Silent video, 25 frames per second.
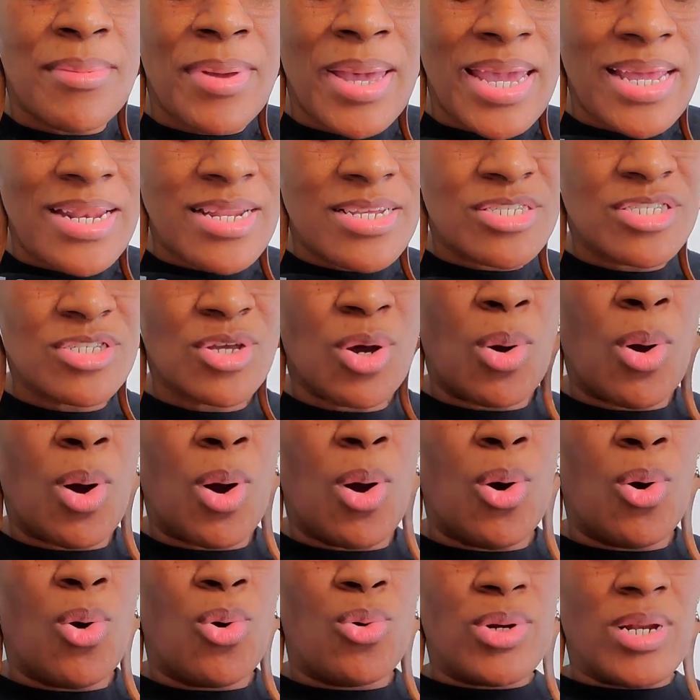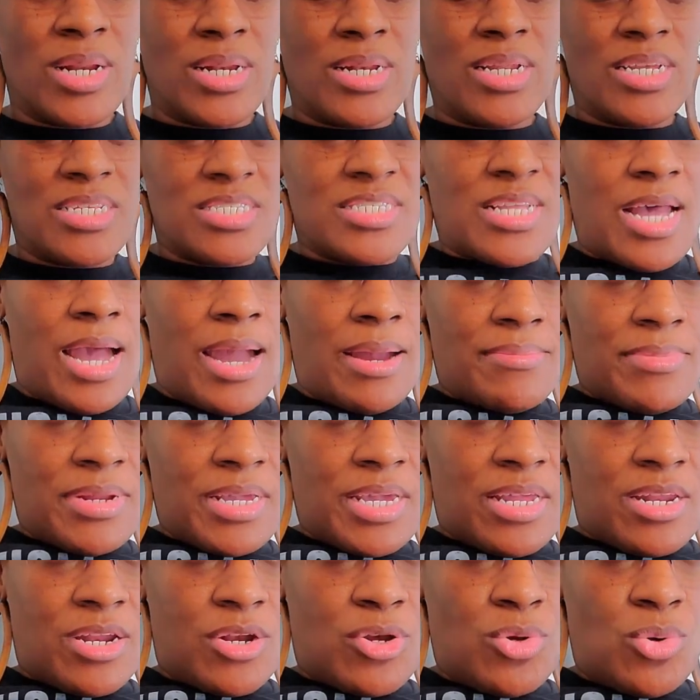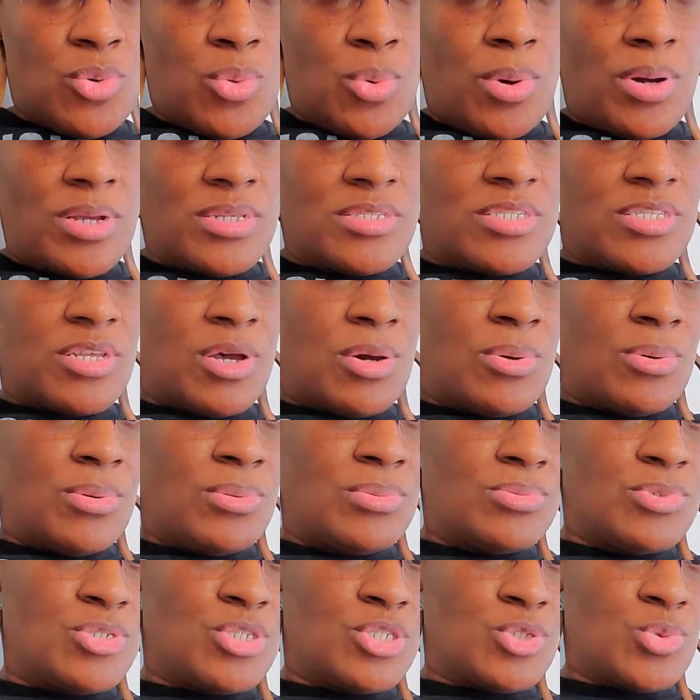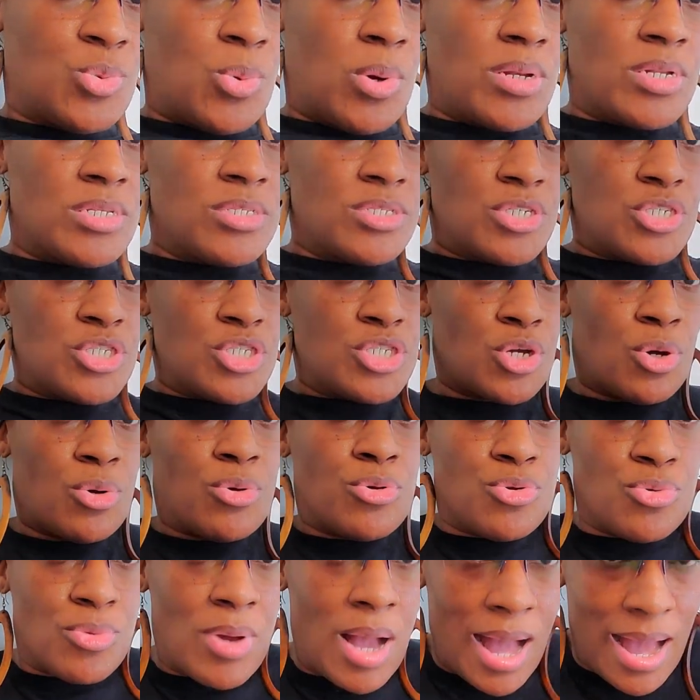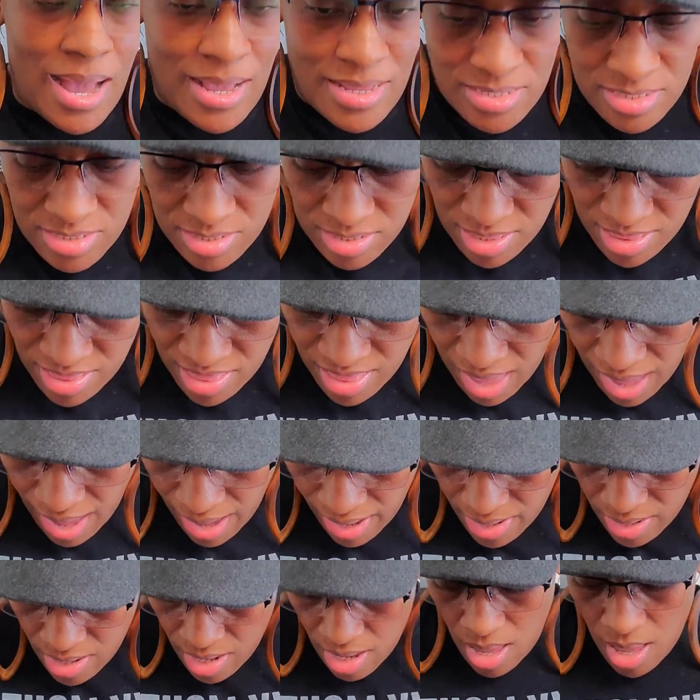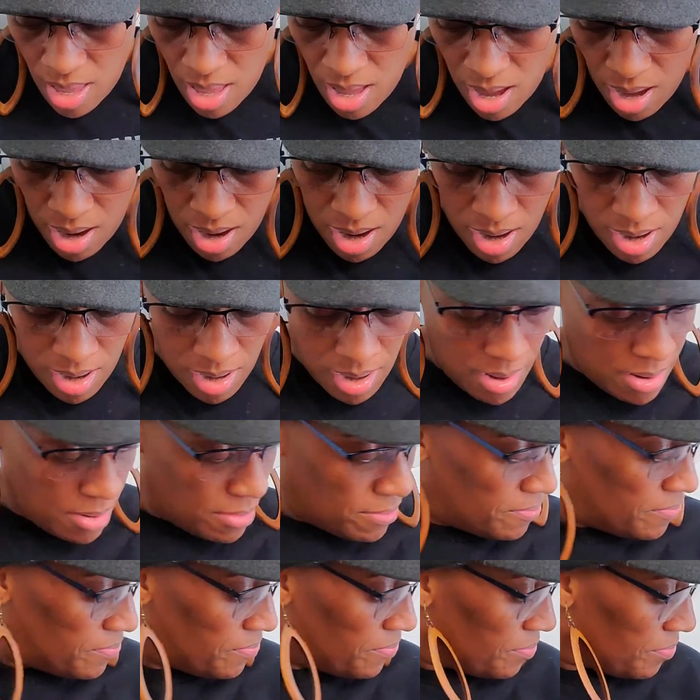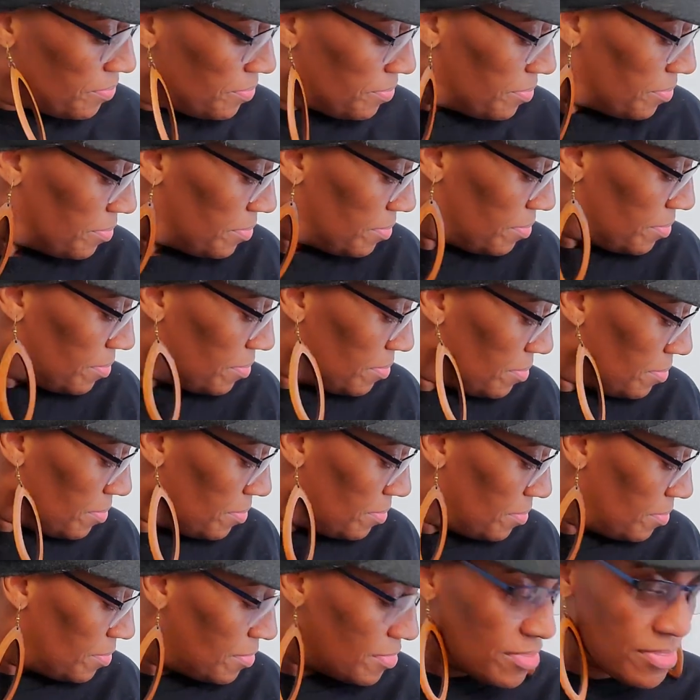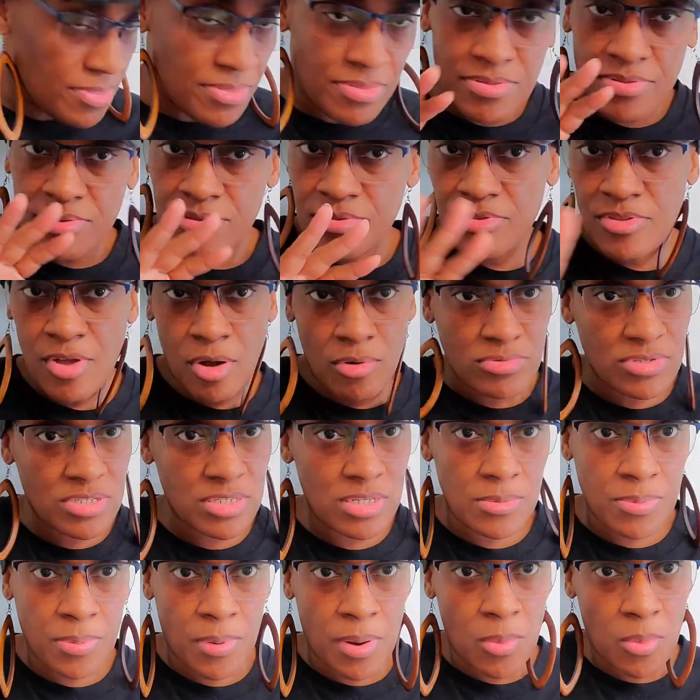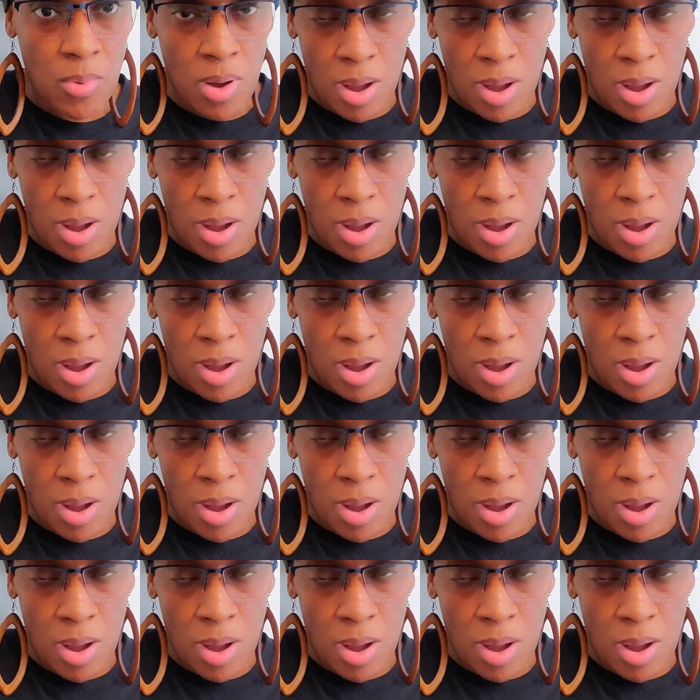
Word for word: and it's so old and it's time to get a new one so just wanted to show you guys that um don't sleep on